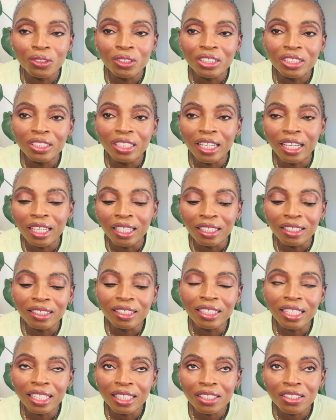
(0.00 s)
yeah,
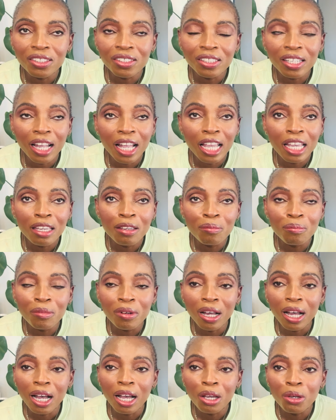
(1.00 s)
next time
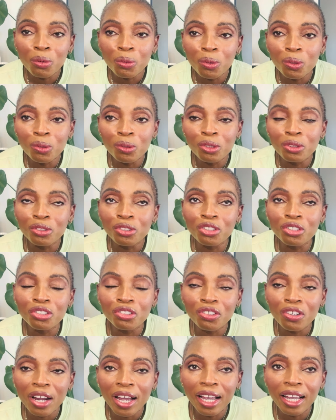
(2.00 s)
I will
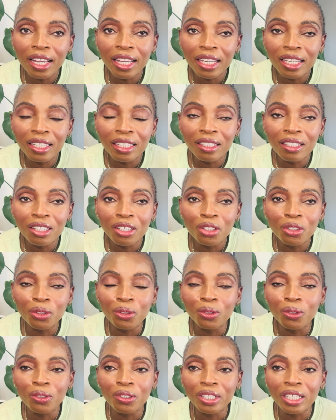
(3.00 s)
try, you
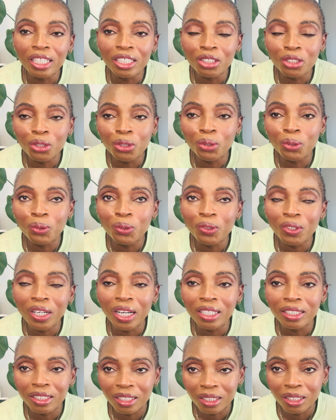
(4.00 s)
know, and do
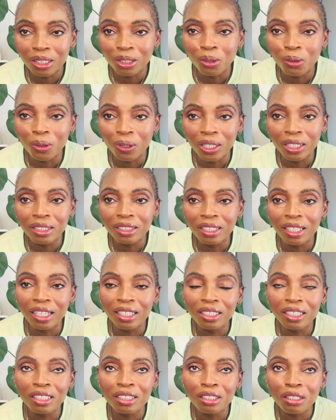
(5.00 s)

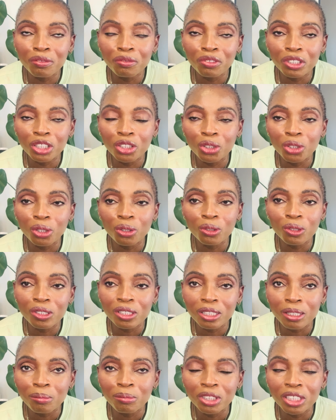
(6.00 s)
another video,
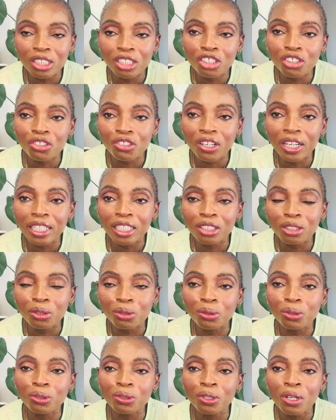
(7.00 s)
because I'm just trying
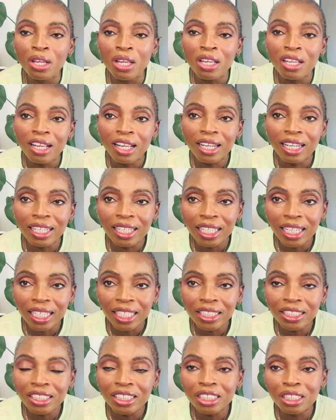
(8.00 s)
to
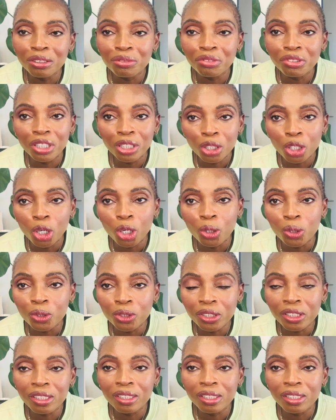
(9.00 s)
learn different looks.